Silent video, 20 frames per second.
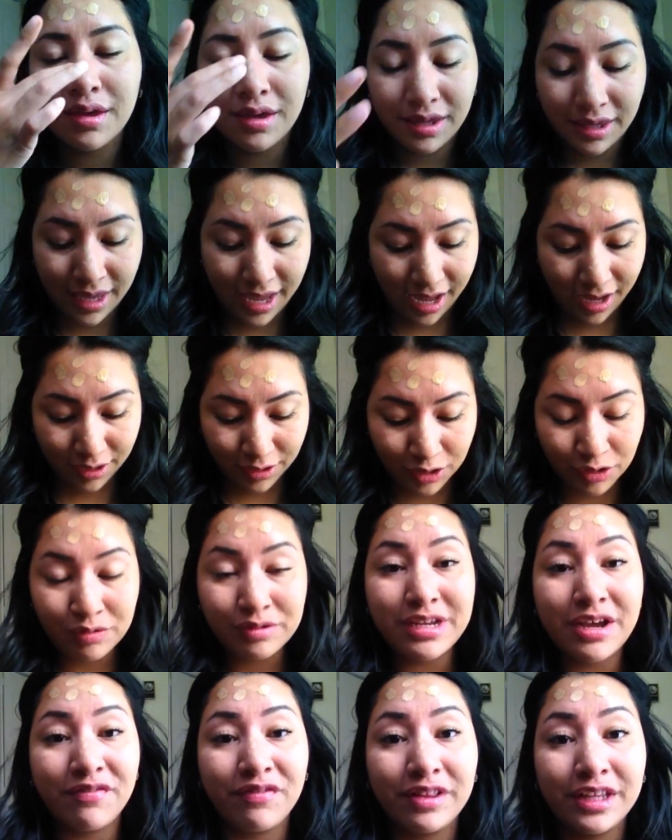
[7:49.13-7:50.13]
yeah, you
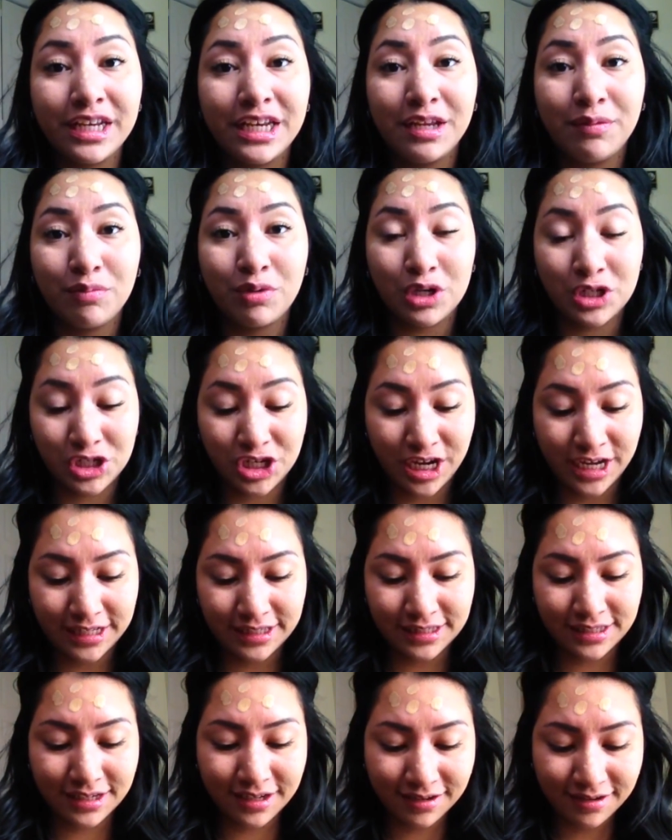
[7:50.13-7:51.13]
definitely need more
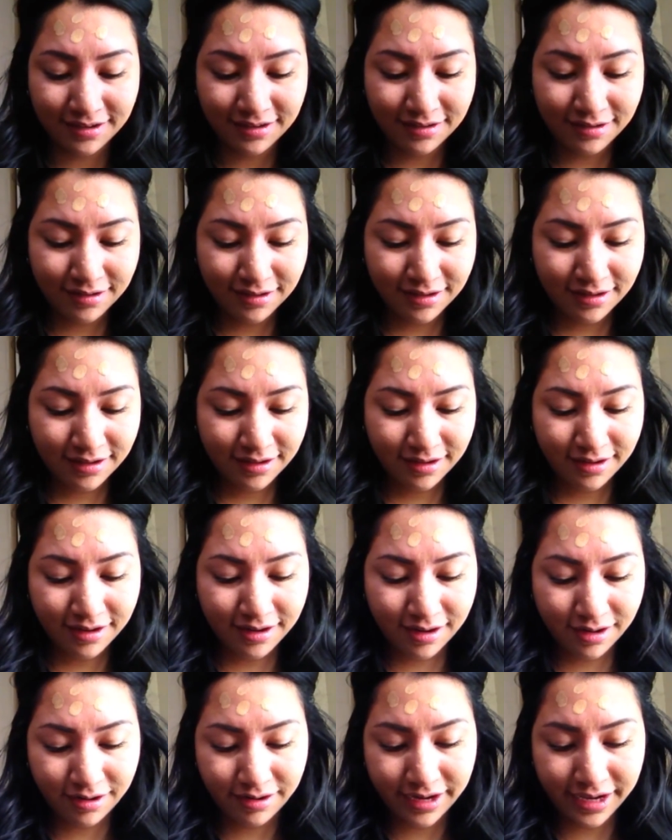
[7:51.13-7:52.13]
shades.
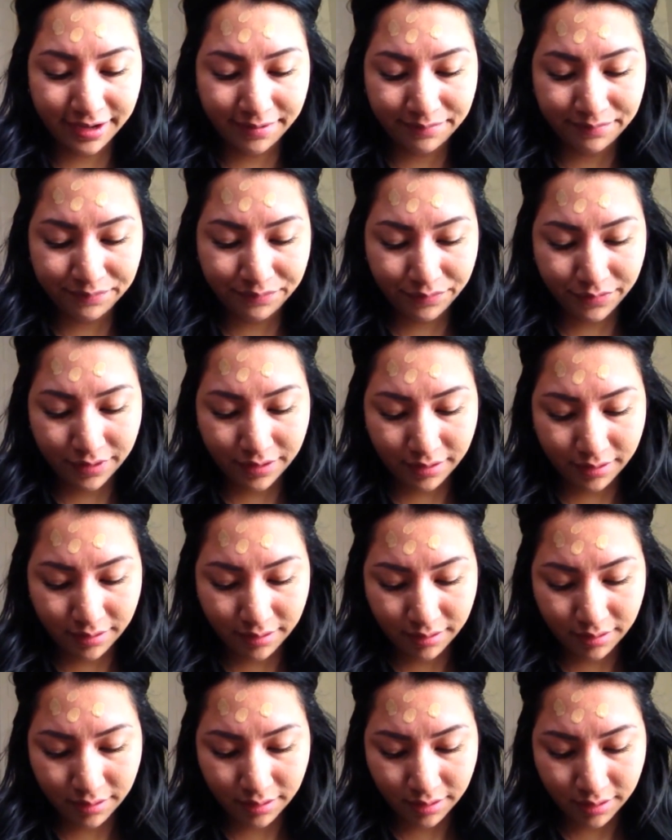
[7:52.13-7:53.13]
All right.
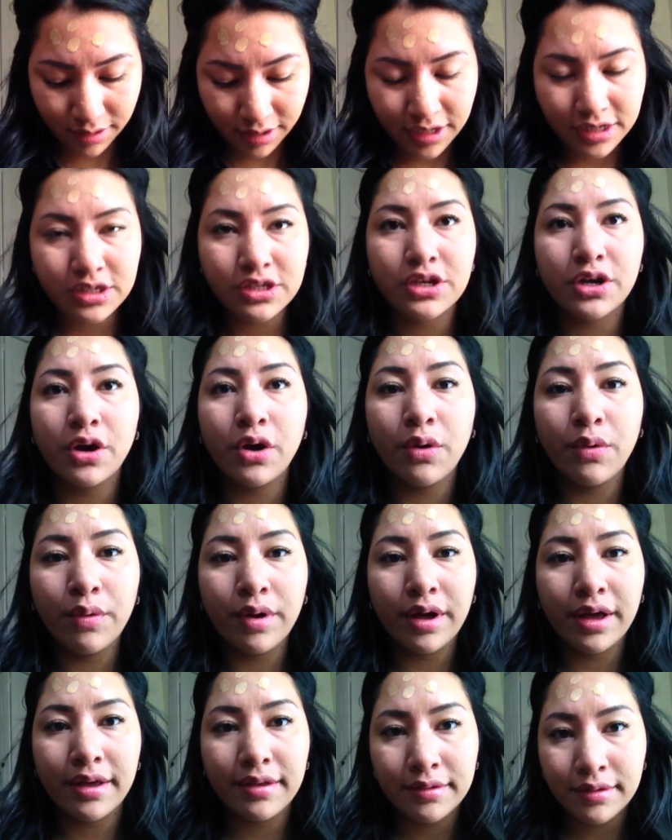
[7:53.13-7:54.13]

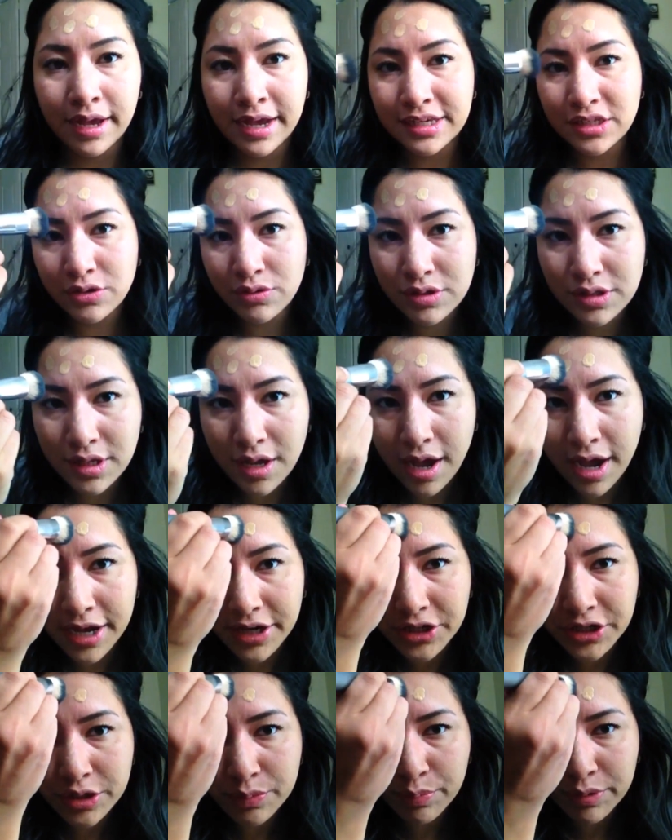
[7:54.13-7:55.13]
So as you saw, I
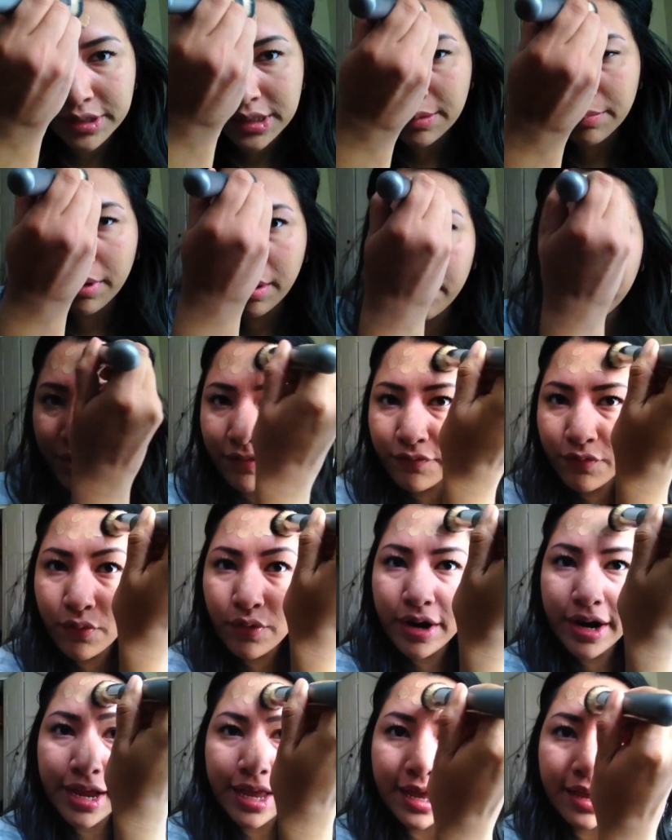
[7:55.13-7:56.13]
just put some on my
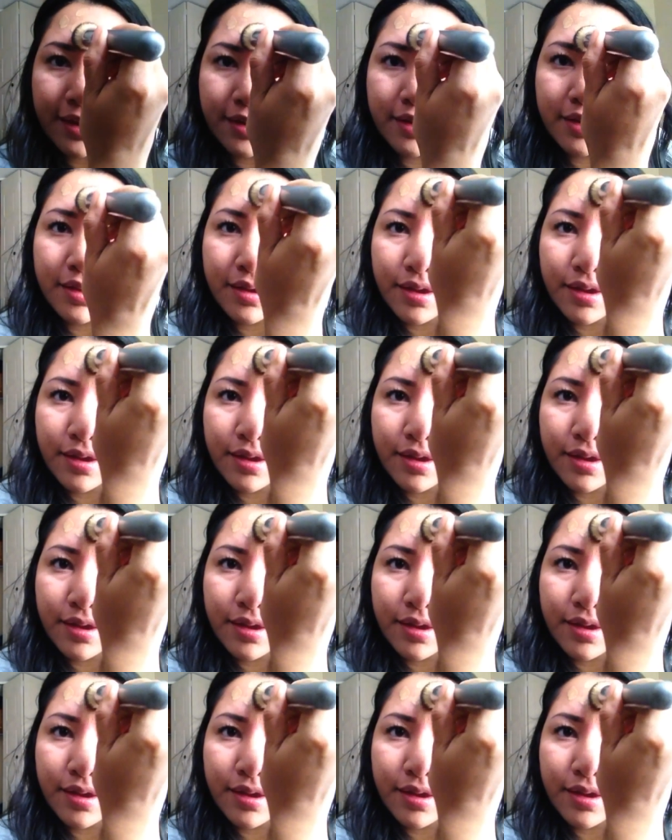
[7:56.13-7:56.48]
forehead.